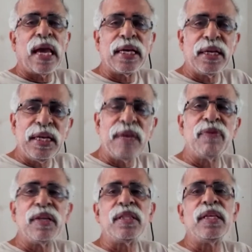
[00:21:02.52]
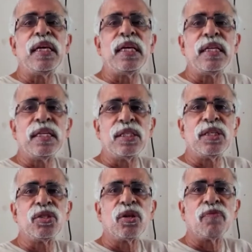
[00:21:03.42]
we agree with the
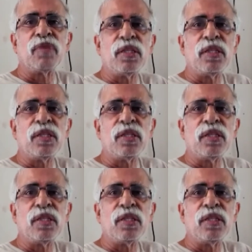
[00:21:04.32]
decision